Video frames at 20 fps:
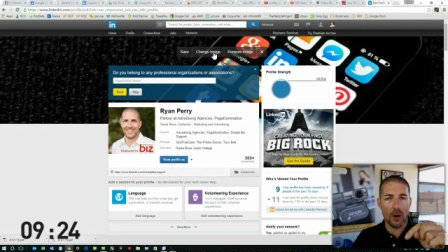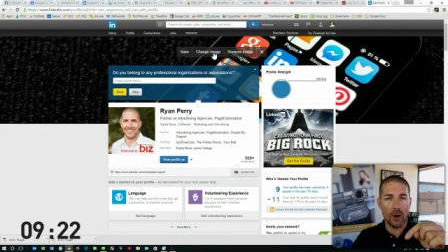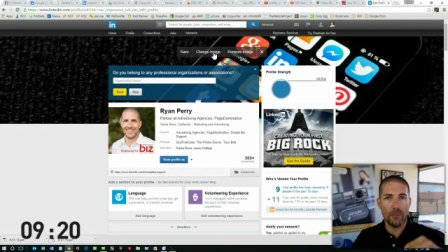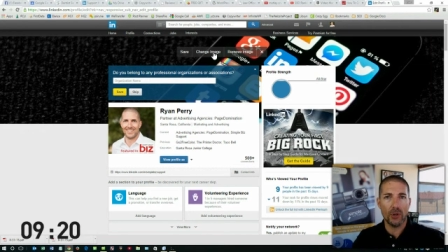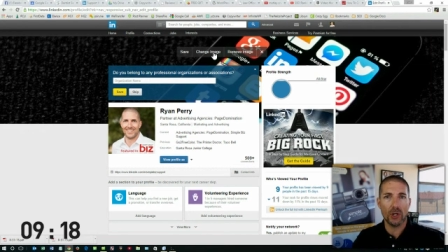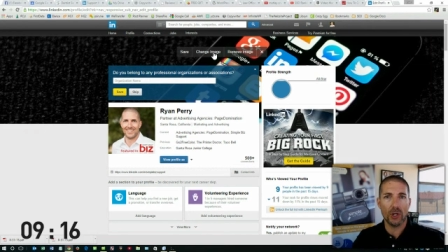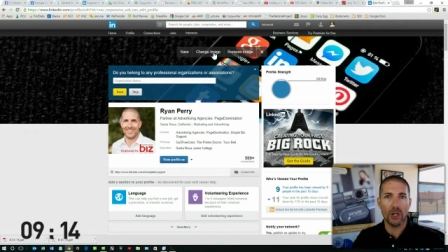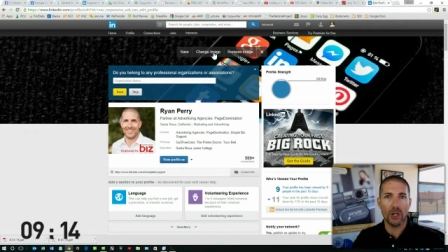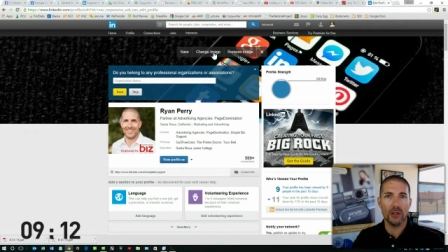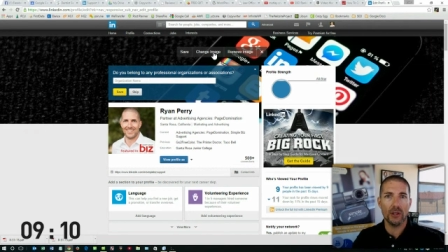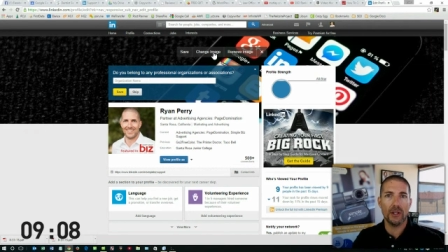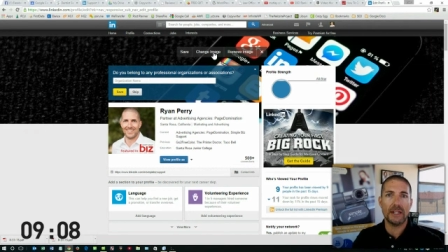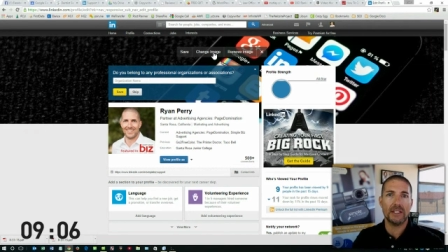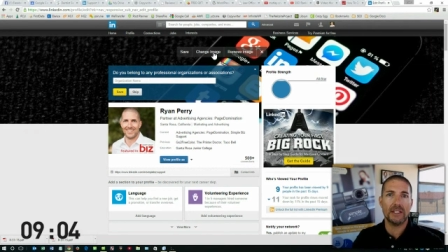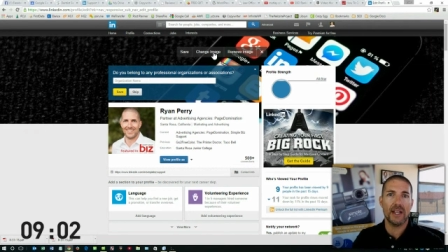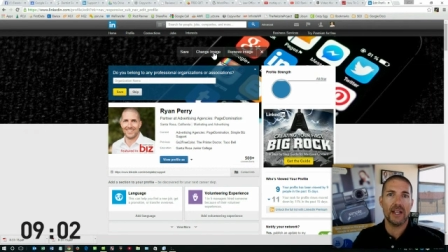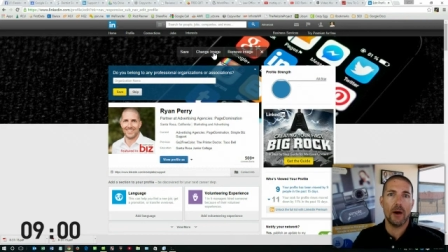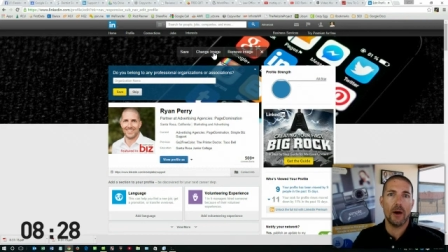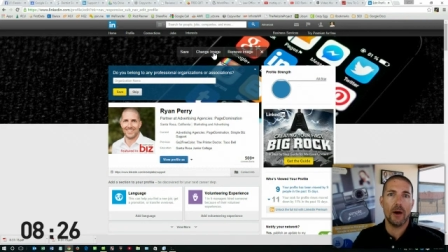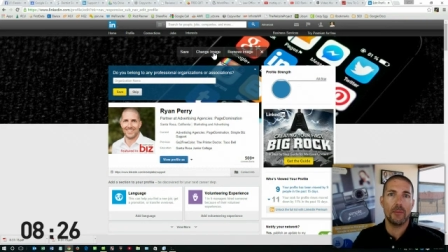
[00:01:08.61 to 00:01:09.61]
I'll put a
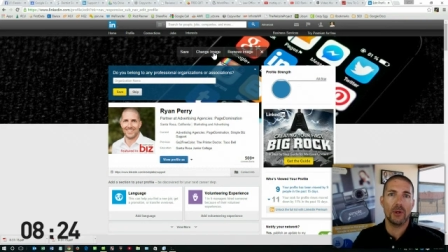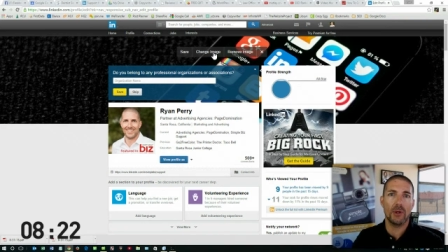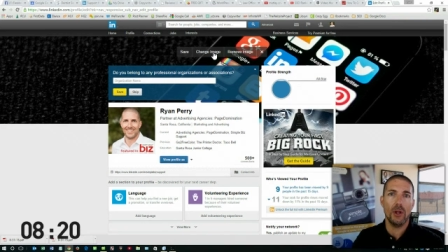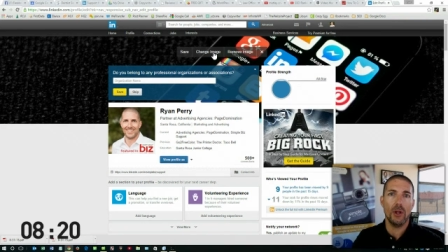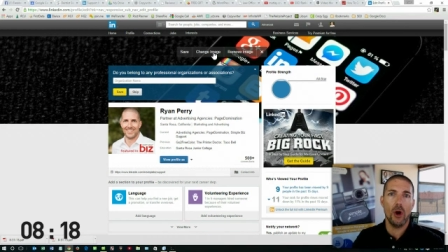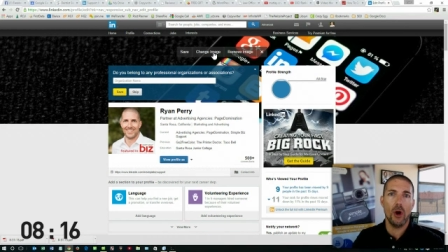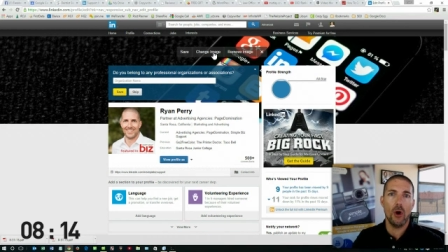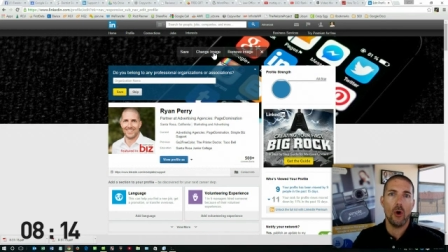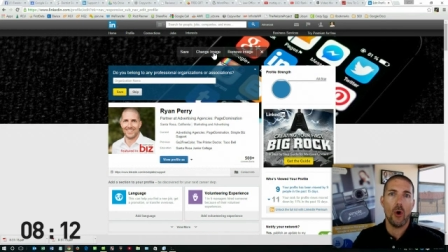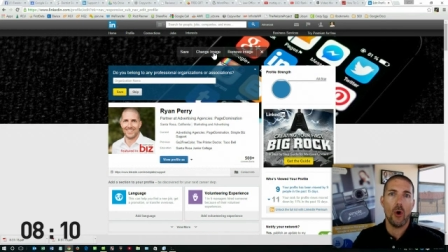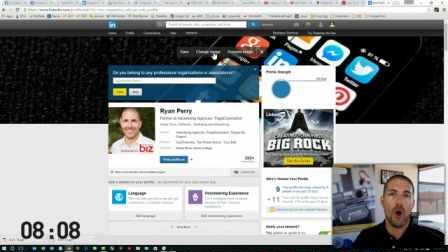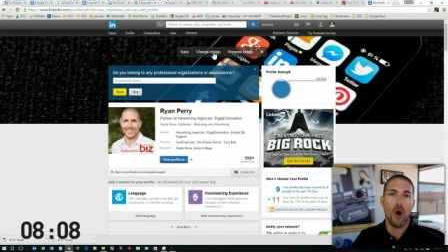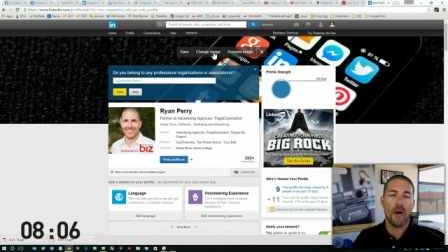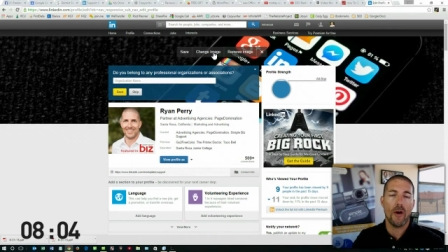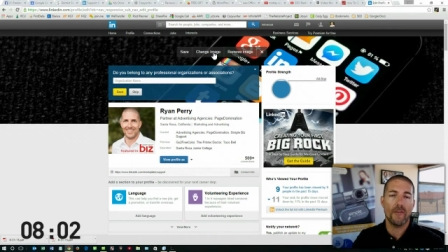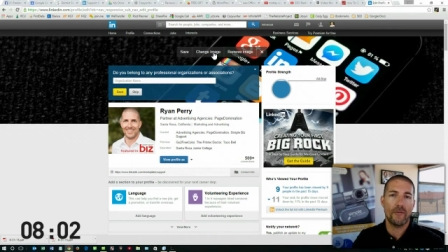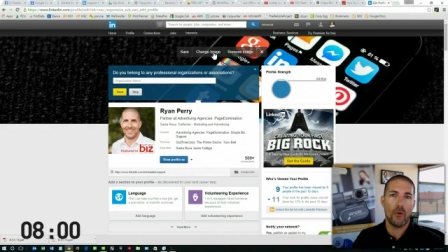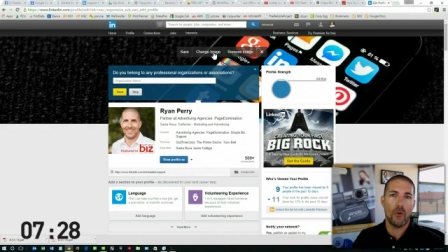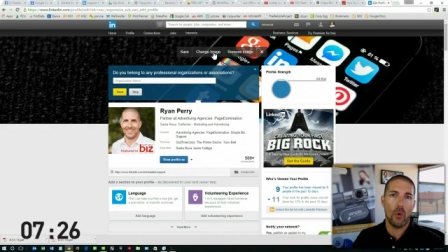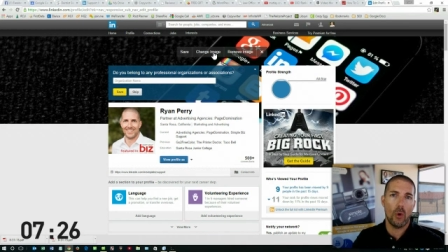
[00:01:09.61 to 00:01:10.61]
link down below
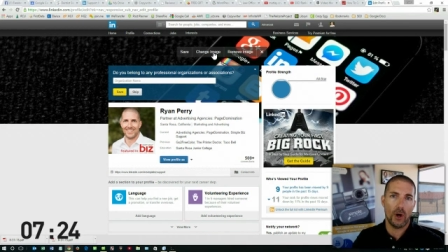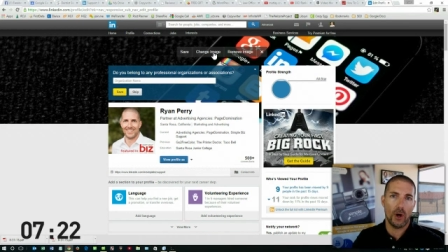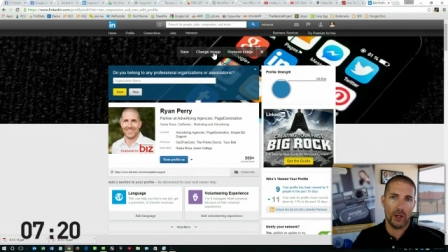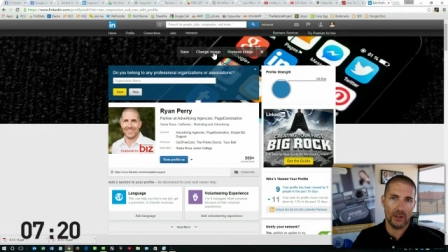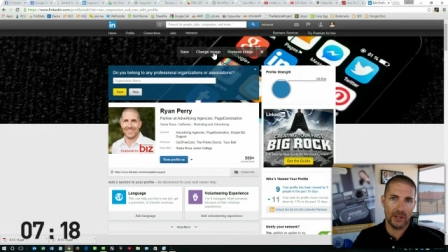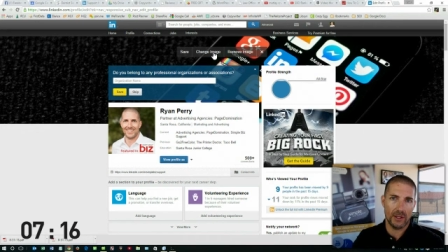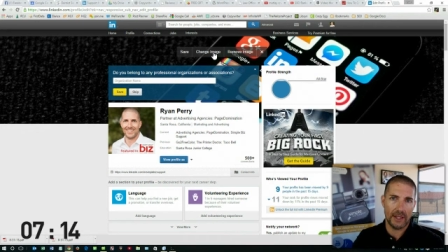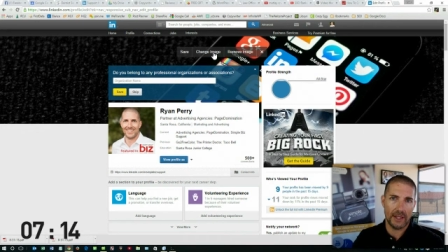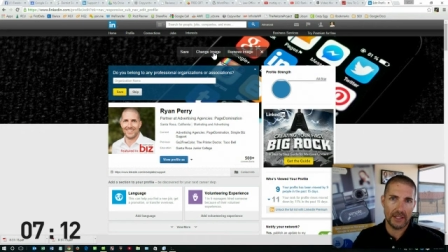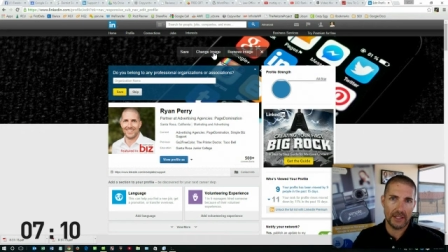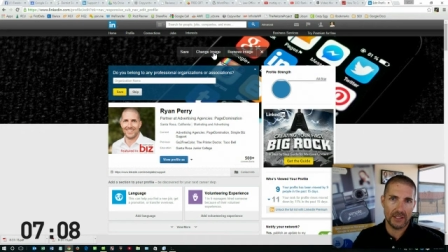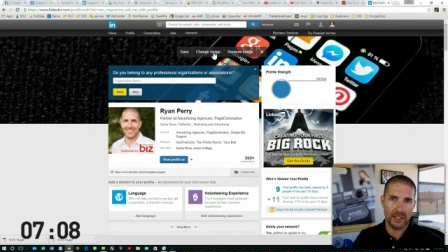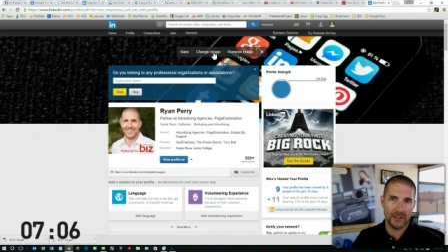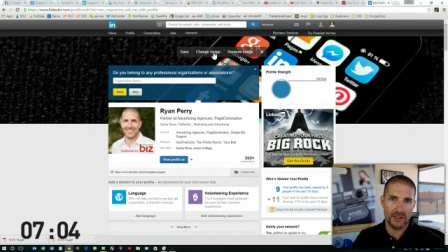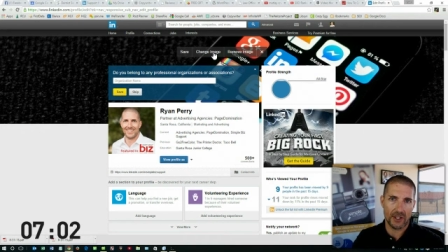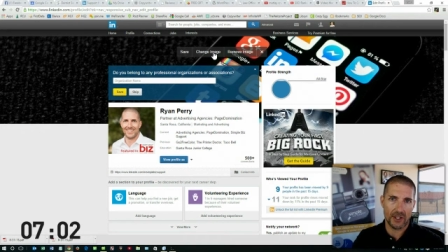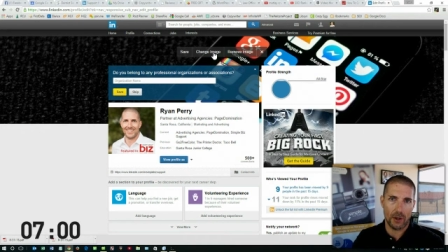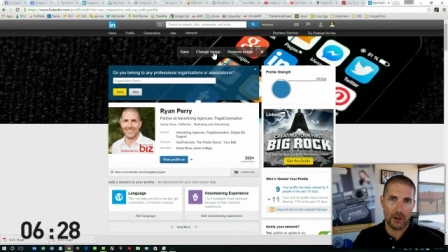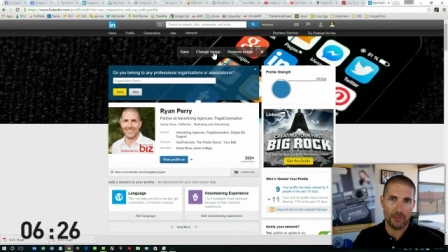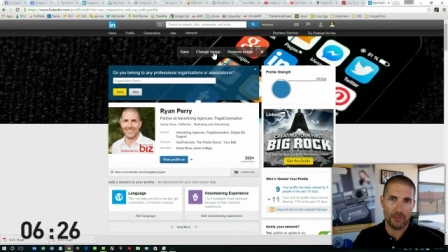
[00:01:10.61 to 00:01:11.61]
for
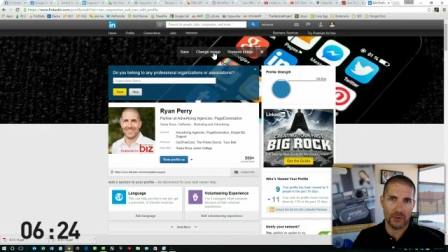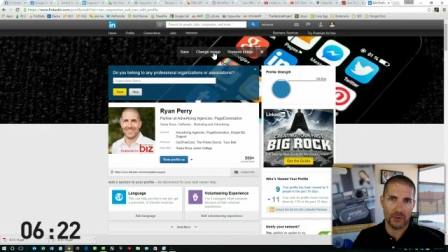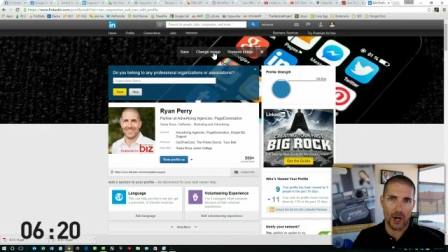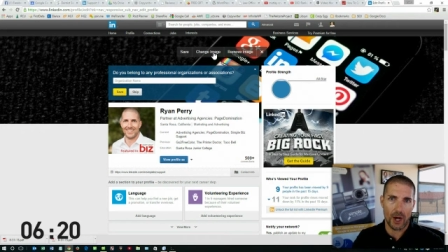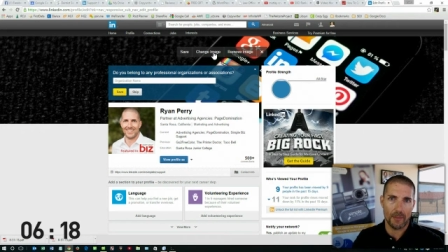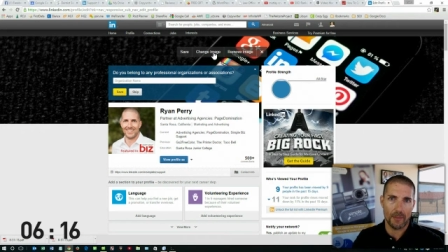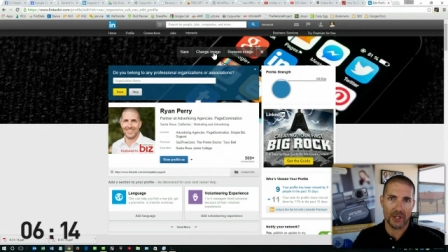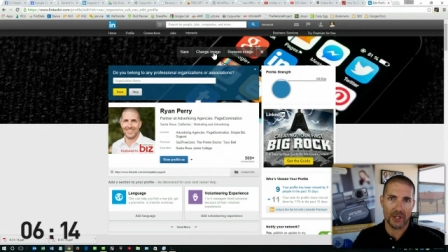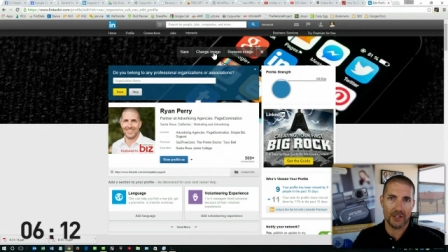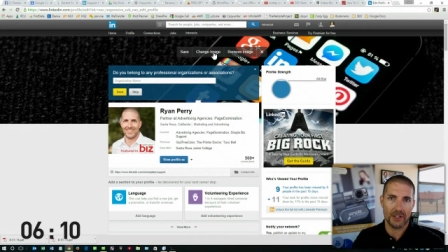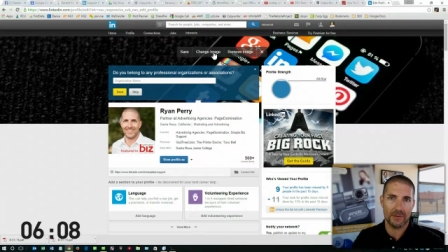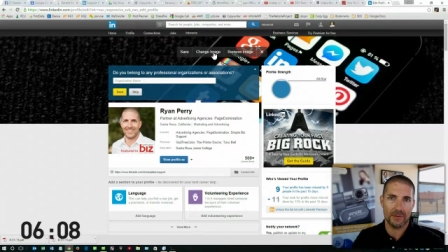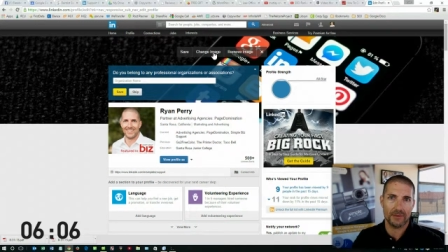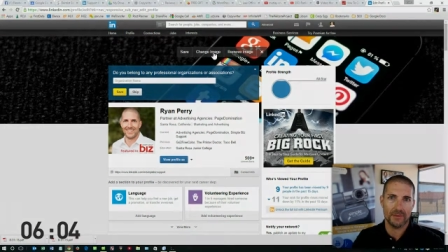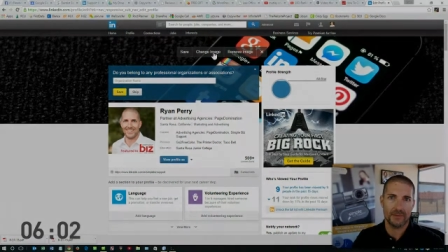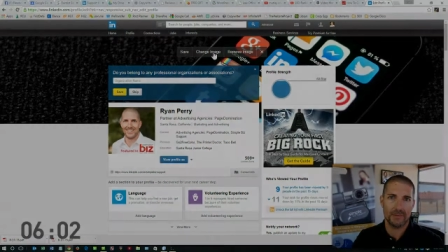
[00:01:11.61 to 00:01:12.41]
LinkedIn's help topic.